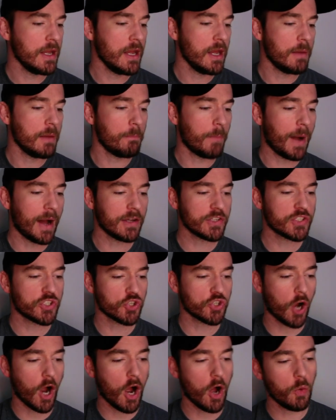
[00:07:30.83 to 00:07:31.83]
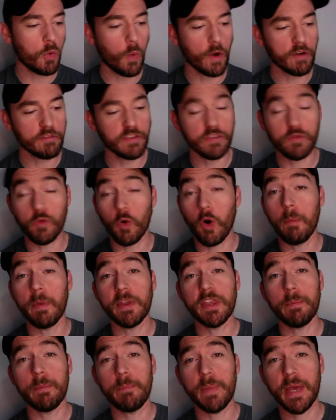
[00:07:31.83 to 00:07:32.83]
Miles Straw, 1 for 4,
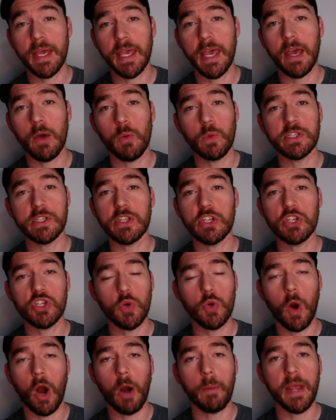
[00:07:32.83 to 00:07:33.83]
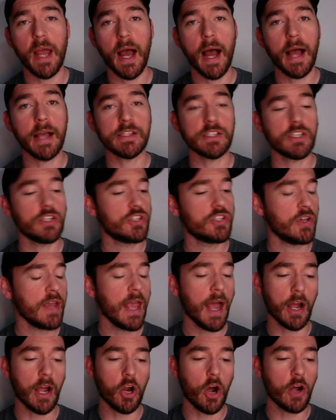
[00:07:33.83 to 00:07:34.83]
but the big hit was the 2 RBIs. So
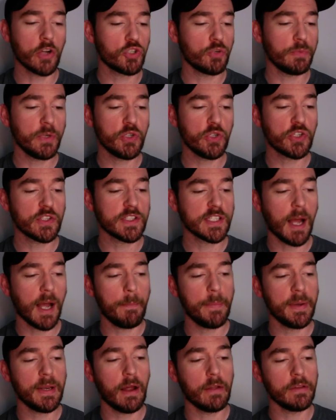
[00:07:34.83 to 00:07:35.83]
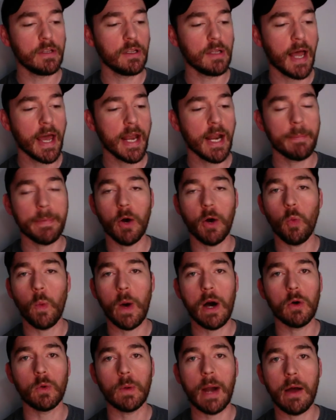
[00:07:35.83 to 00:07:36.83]
yeah, contributions up and down the lineup, a
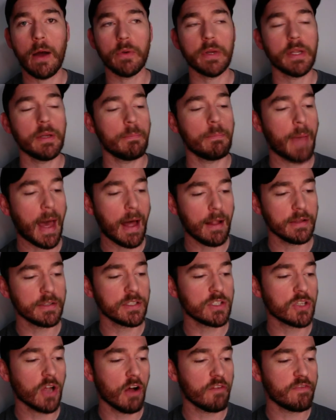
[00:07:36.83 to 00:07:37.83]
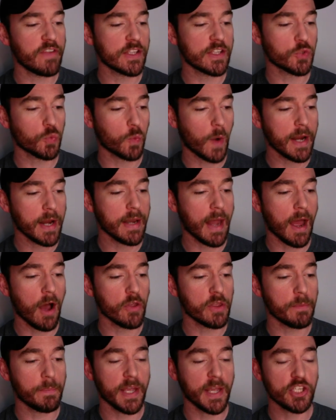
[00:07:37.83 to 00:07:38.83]
well-rounded, balanced offense right now.
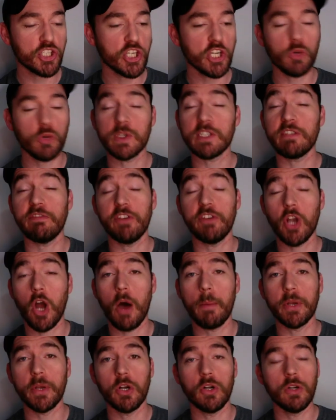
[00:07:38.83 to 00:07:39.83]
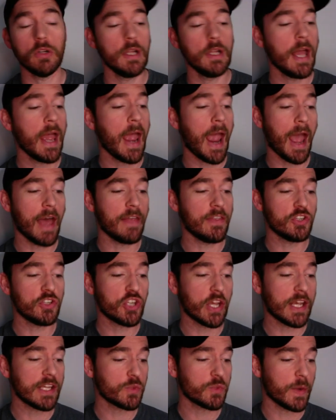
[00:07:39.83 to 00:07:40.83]
The pitching was phenomenal, and the
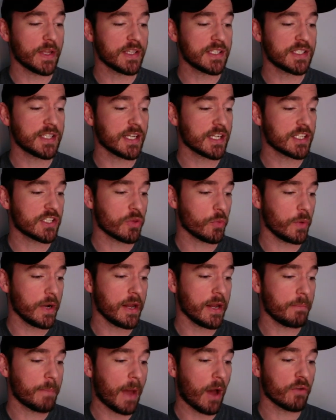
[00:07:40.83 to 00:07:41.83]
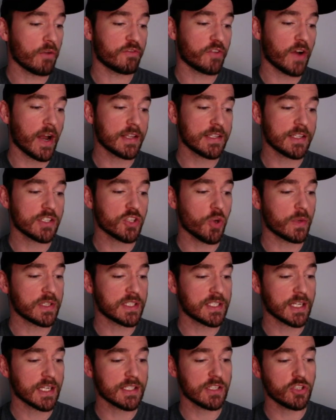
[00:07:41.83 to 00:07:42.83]
Jays win 6-3. Bowden Francis going
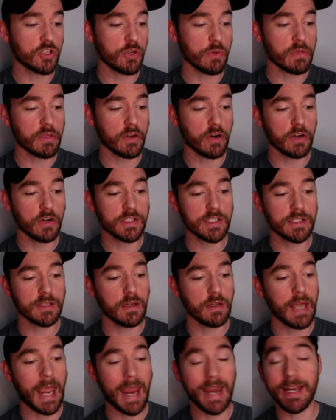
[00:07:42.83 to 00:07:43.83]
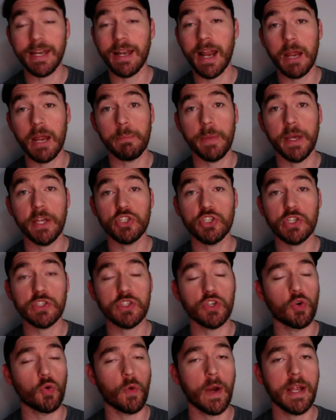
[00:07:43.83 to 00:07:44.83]
6 2/3, 89 pitches,
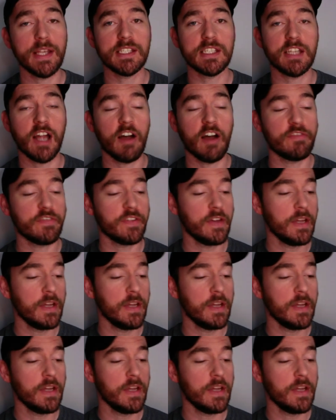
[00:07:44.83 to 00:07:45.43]
great stuff.